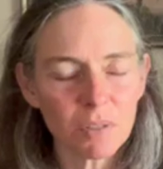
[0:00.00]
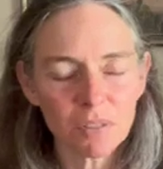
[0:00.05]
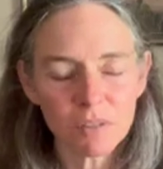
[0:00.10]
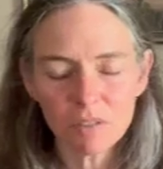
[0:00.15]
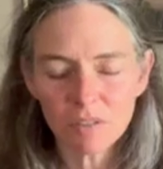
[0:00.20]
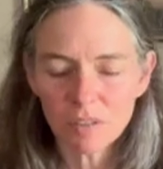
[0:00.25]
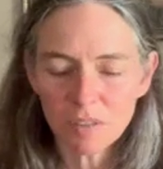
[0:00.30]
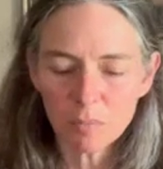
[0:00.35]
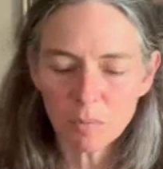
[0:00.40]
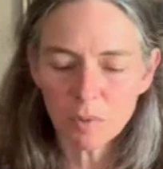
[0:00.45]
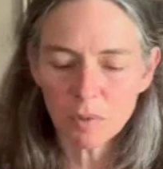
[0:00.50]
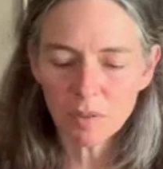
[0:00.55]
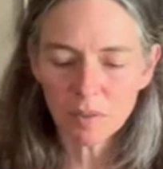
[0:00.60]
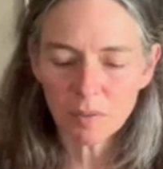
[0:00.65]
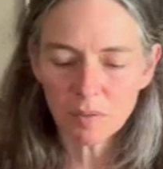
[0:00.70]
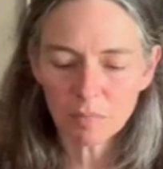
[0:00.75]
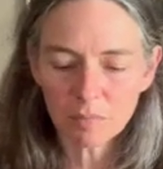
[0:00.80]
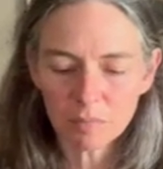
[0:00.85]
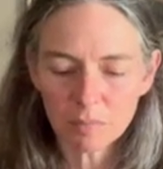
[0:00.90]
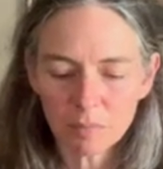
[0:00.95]
there
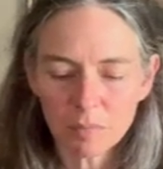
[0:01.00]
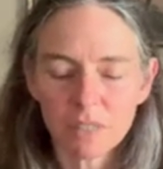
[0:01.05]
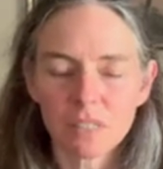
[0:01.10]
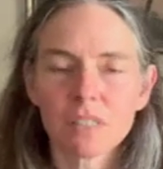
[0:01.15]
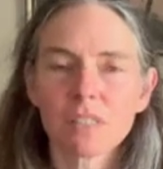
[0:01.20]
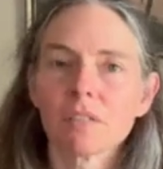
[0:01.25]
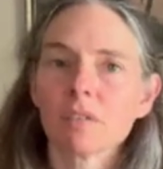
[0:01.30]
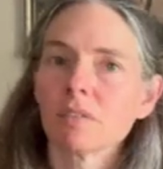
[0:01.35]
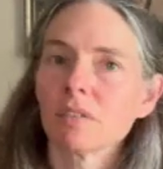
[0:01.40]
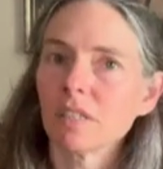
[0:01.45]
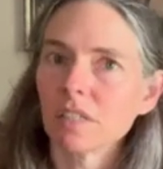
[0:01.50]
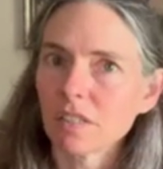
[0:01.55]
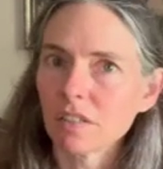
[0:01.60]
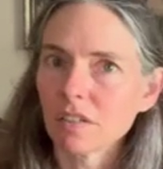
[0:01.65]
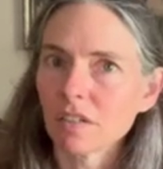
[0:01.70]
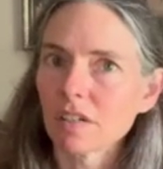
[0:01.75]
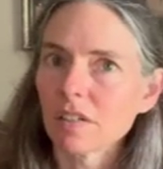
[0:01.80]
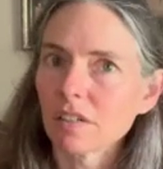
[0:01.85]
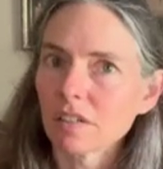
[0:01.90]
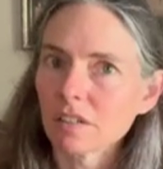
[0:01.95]
anymore. plus I don't need
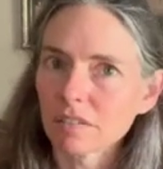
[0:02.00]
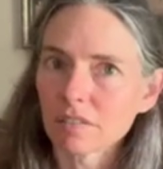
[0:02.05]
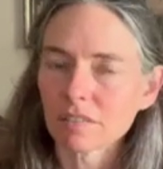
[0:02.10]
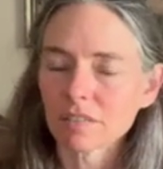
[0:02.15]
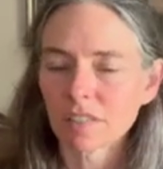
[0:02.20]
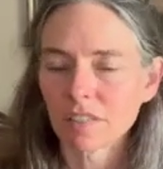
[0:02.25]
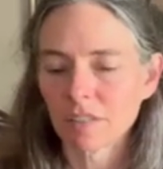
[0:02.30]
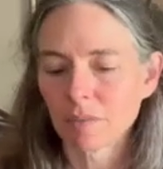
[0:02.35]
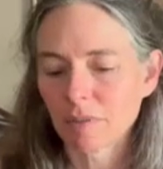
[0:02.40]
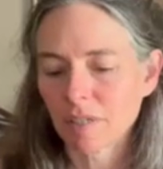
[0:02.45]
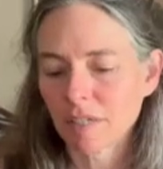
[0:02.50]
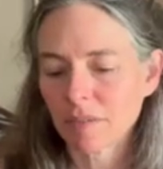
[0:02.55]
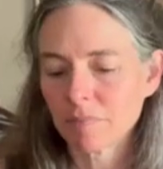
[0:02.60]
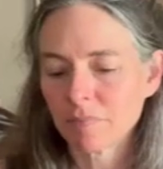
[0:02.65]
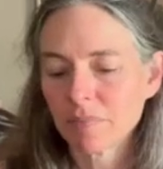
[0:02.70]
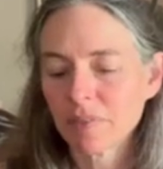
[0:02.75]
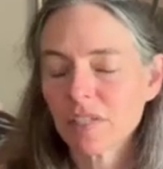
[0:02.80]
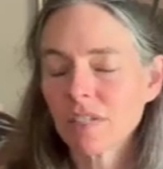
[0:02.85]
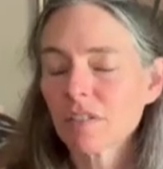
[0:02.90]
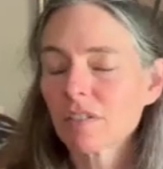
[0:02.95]
yarn. Anyway,
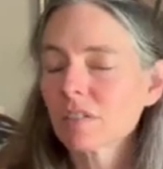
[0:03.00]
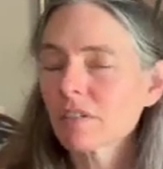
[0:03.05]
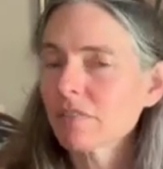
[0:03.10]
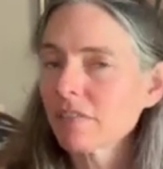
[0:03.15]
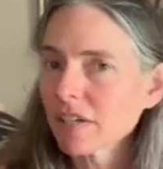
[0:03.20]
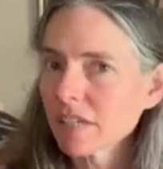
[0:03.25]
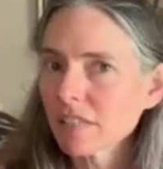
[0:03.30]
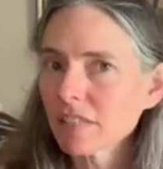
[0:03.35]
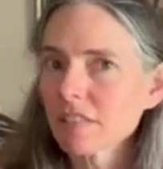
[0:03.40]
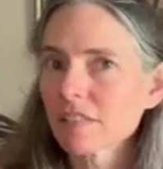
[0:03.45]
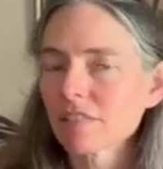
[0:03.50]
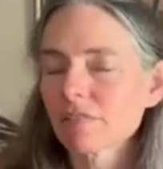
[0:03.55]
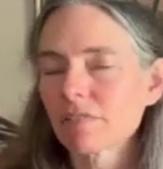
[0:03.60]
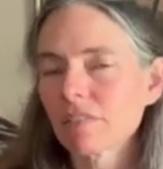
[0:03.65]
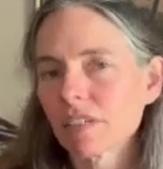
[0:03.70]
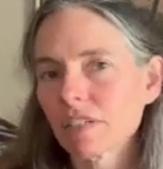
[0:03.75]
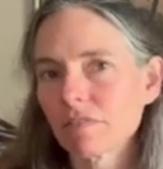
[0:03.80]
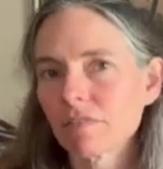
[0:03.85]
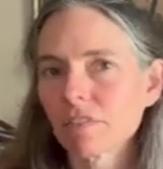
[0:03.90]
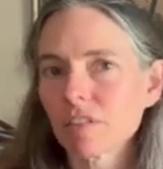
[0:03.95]
so I've had this
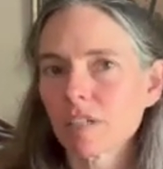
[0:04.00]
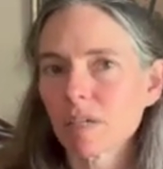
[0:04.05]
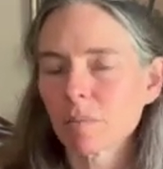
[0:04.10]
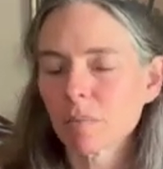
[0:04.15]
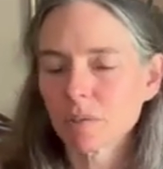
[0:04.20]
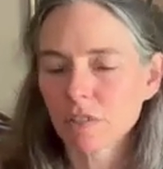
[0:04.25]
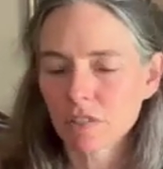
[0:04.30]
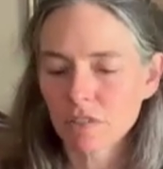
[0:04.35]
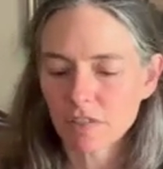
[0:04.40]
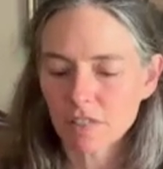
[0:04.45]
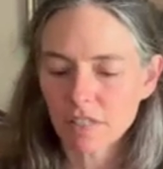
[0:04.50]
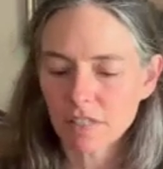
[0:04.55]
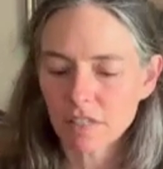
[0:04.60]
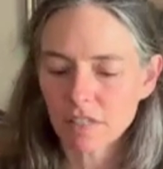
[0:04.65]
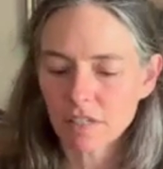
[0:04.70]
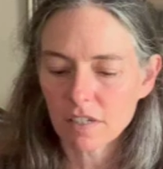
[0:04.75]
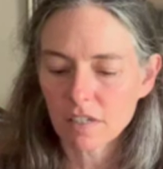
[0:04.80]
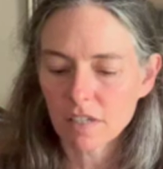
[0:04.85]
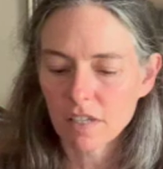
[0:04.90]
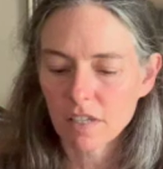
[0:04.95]
like for a couple of years, I
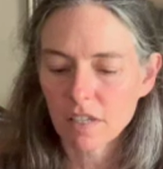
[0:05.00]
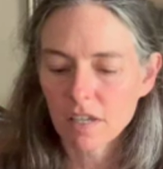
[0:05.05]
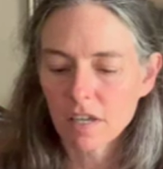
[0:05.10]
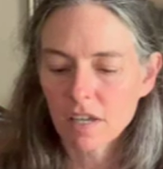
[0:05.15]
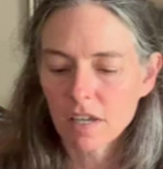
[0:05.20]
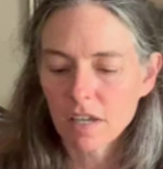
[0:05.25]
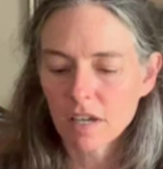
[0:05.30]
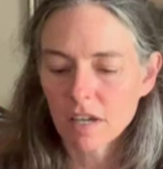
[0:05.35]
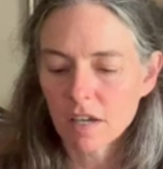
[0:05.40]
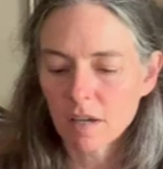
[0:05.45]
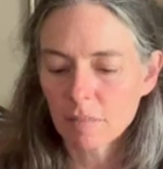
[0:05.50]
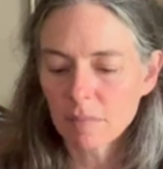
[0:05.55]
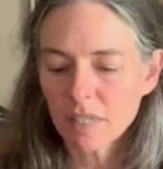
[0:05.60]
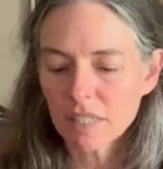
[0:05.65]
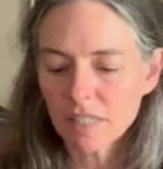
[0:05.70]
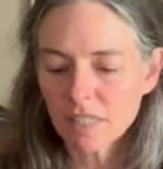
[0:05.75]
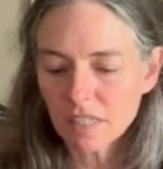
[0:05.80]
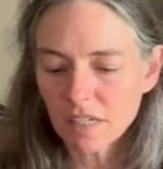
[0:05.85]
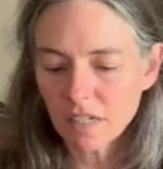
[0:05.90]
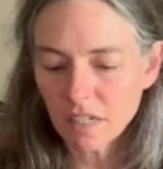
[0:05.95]
think.
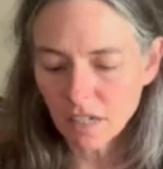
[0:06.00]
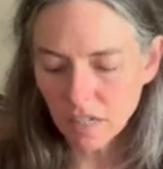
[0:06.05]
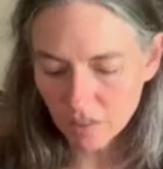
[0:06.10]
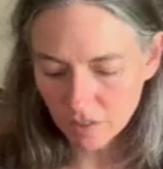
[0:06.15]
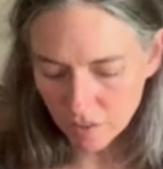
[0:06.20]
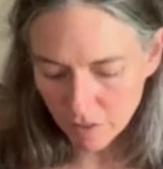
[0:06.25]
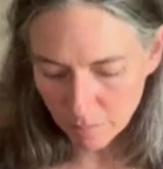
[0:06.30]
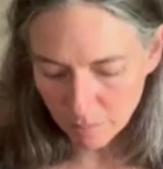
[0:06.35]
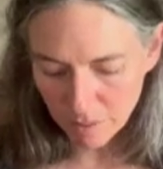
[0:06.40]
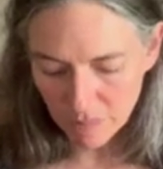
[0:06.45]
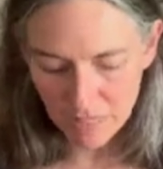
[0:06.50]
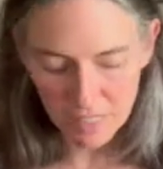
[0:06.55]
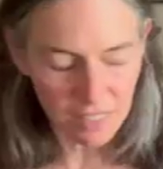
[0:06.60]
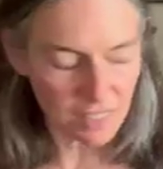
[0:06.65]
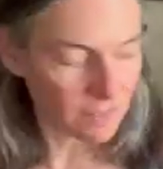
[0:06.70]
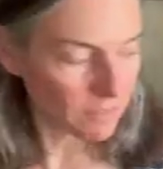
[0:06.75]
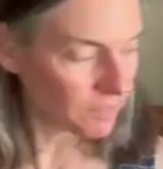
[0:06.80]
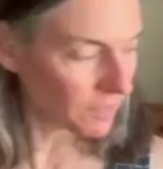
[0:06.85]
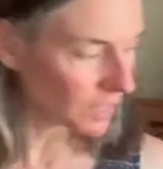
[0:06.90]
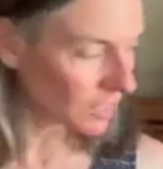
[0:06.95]
It's the color
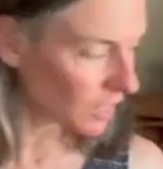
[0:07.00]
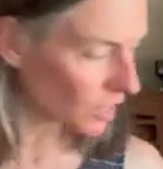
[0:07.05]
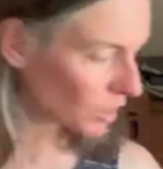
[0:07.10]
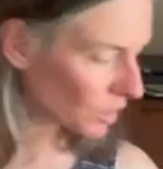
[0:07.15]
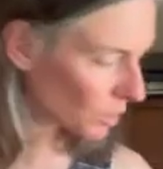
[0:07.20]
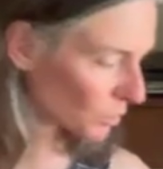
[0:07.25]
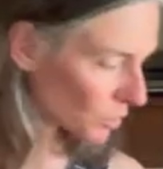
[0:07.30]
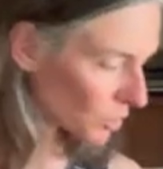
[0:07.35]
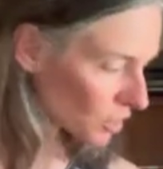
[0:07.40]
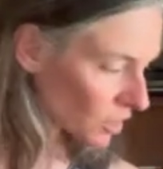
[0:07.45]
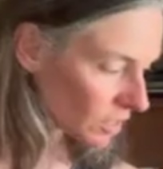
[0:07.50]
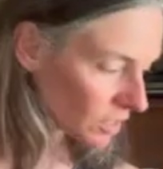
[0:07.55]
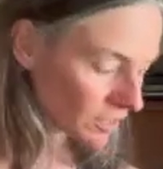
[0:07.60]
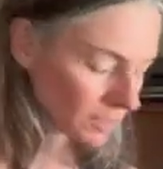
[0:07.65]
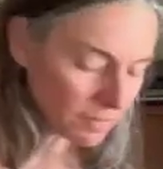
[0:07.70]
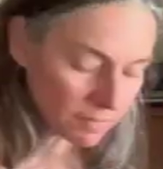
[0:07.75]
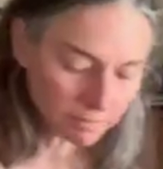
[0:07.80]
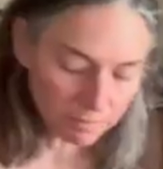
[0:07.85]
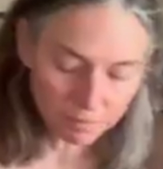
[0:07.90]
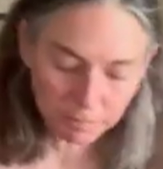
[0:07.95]
Pacific Ocean,
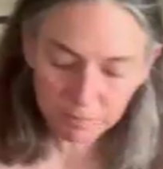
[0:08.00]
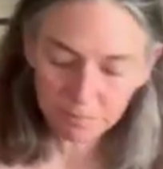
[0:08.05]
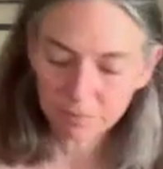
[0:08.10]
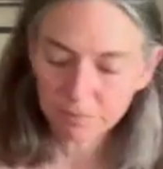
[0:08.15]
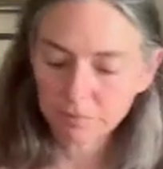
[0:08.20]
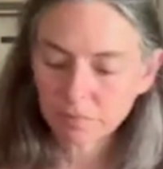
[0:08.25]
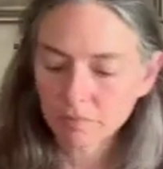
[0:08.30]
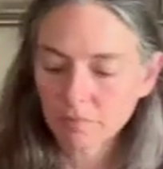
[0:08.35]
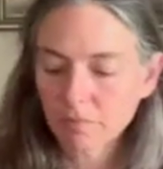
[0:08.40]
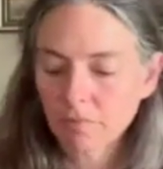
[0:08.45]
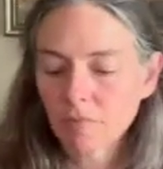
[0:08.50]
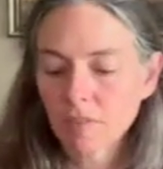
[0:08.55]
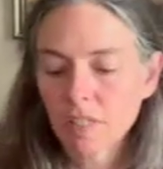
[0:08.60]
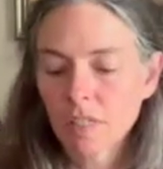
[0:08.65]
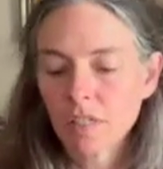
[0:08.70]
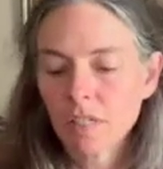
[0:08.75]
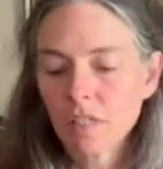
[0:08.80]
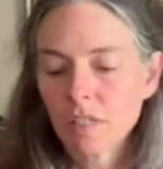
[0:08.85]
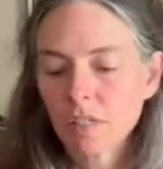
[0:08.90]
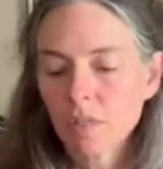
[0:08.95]

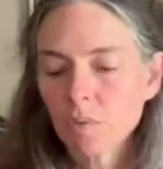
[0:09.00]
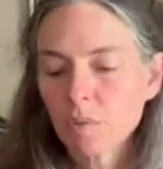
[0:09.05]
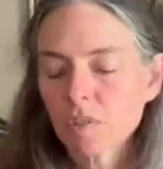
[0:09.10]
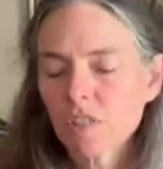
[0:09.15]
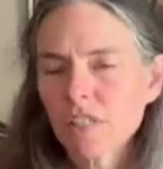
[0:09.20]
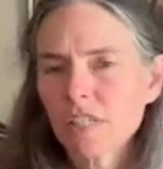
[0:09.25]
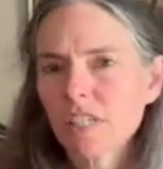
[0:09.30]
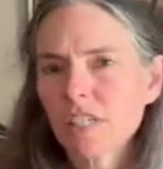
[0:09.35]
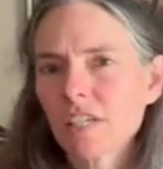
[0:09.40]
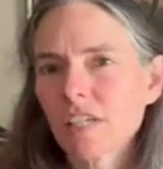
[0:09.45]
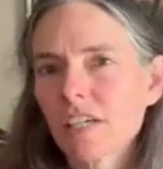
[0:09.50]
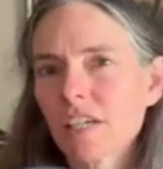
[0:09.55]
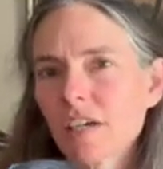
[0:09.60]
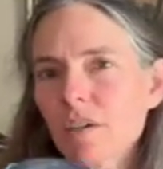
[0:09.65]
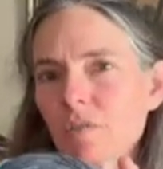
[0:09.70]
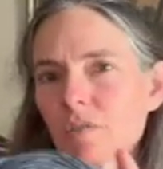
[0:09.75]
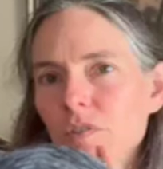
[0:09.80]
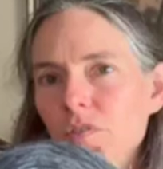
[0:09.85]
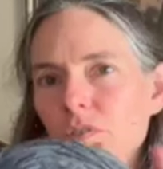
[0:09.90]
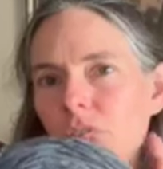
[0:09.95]
which I think
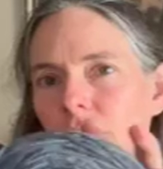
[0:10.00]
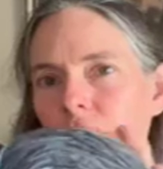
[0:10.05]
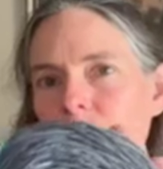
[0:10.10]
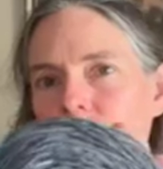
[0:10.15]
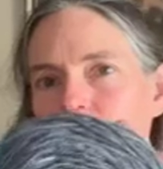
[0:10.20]
accounts for the